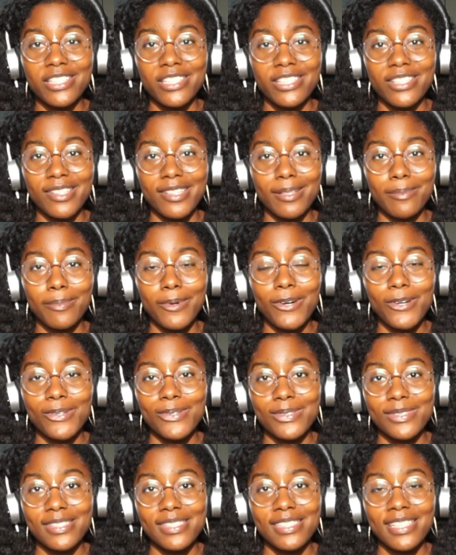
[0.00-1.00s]
year
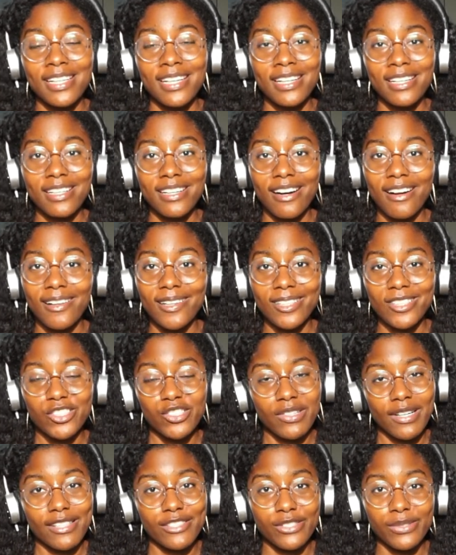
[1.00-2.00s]
post
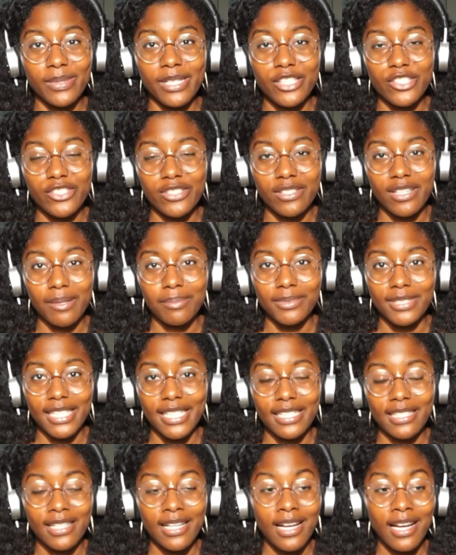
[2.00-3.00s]
college graduation
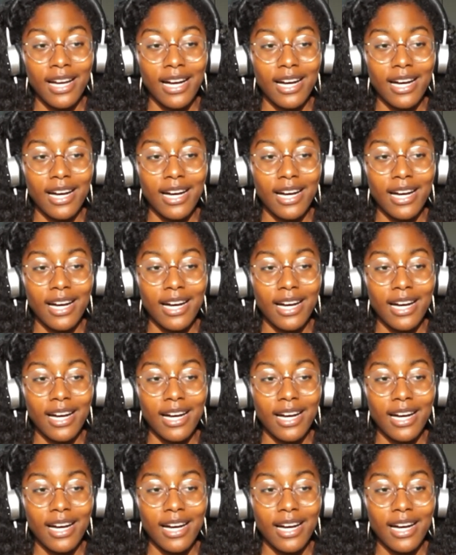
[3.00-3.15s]
update.